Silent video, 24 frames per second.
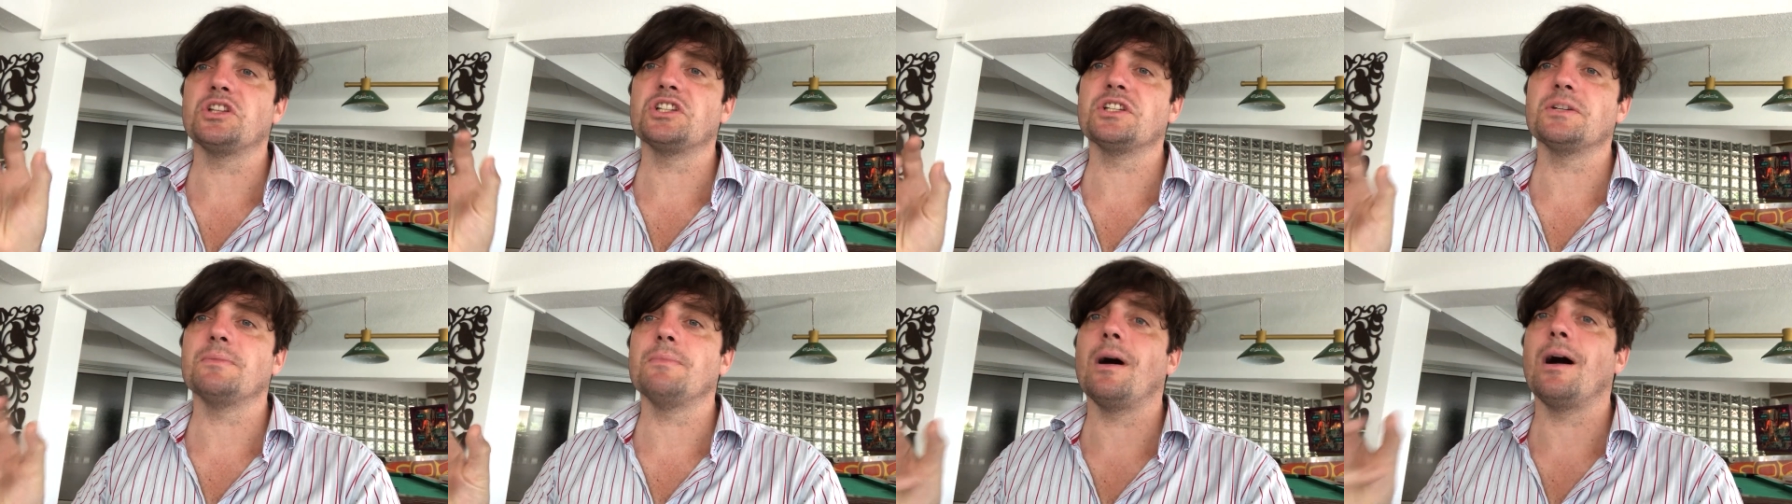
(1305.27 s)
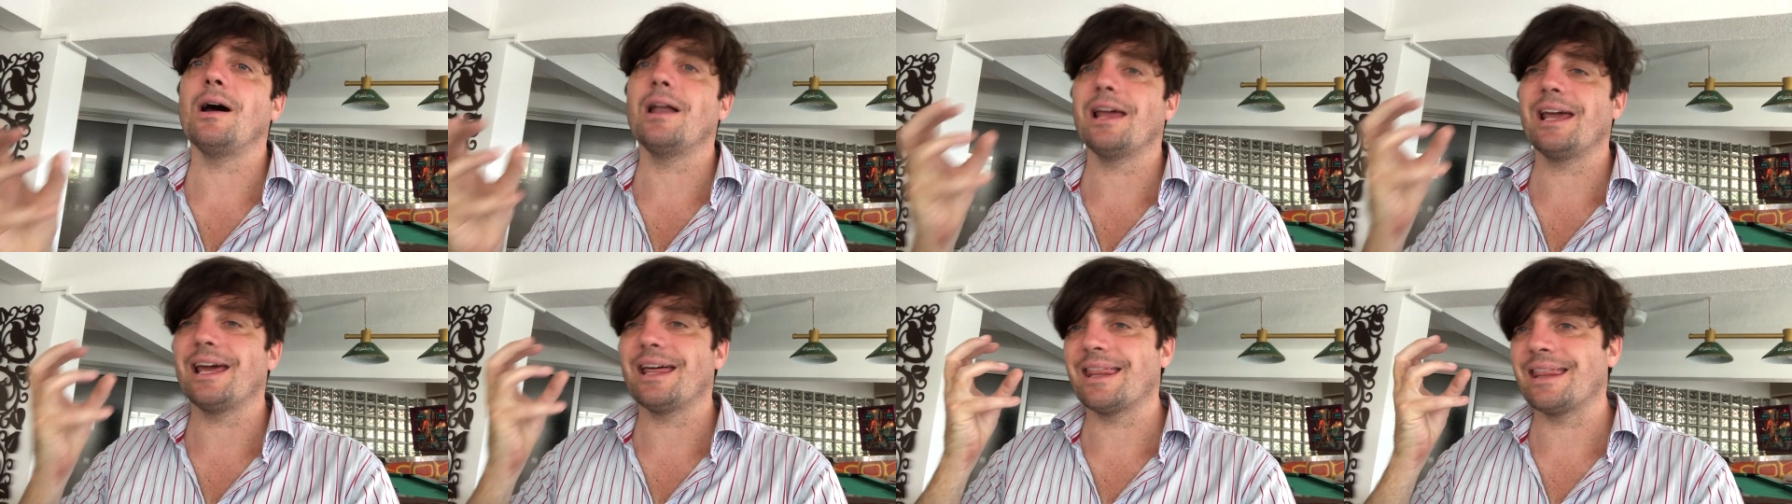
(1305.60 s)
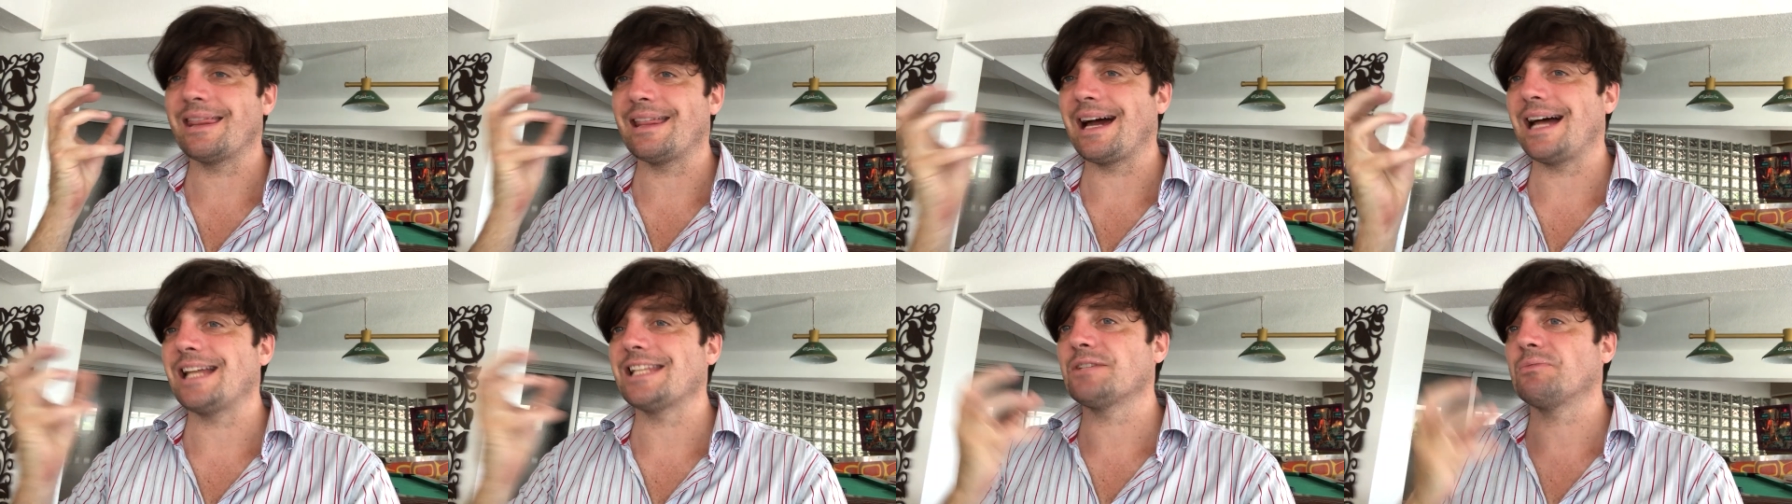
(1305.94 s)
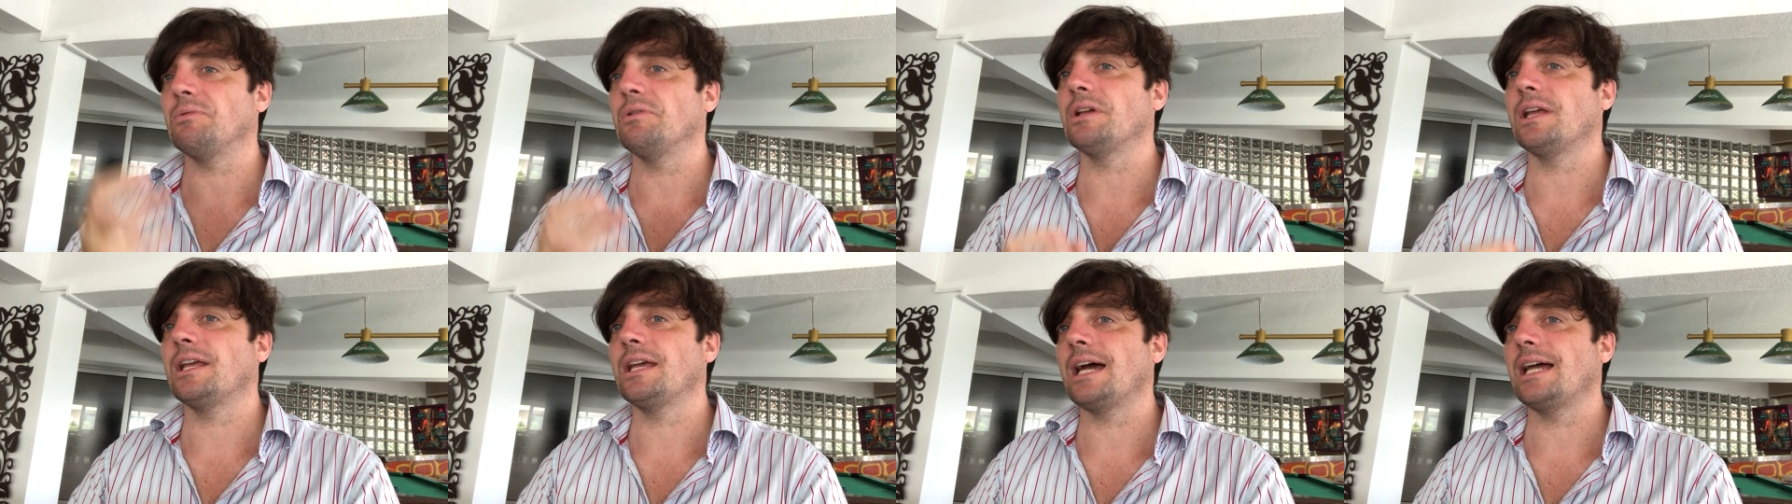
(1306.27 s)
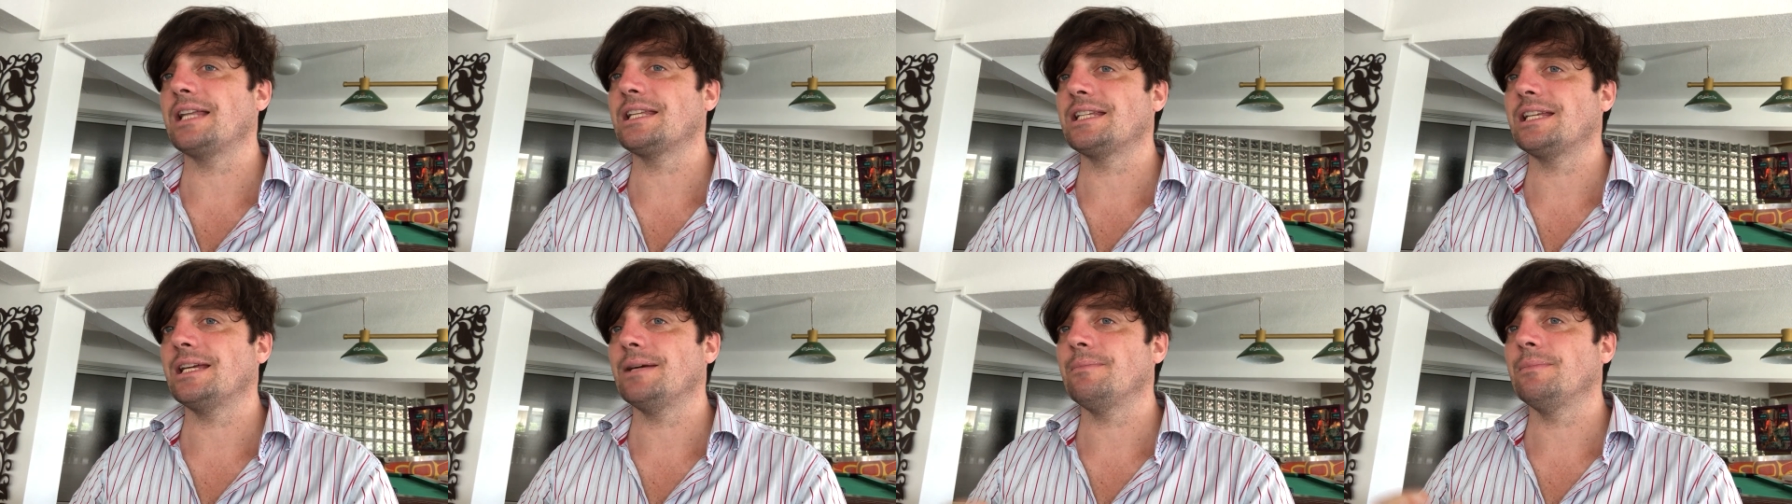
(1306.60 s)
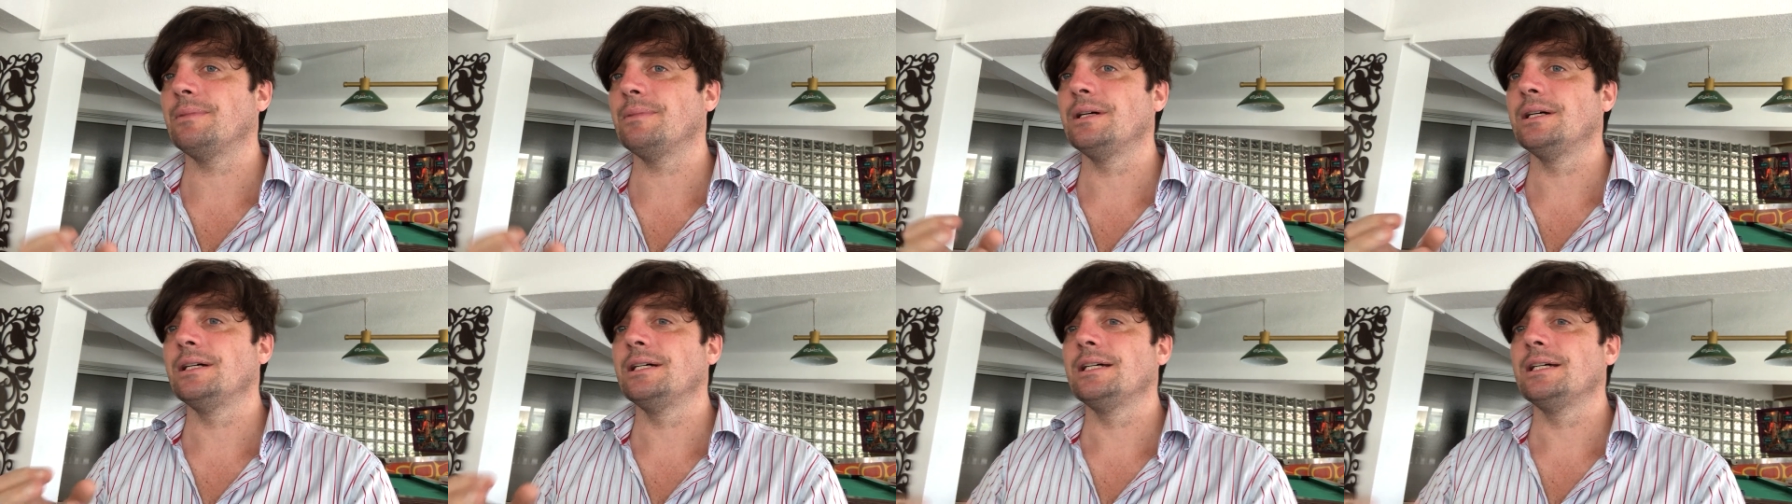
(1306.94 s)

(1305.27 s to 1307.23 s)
in Somalia, that's what gets him.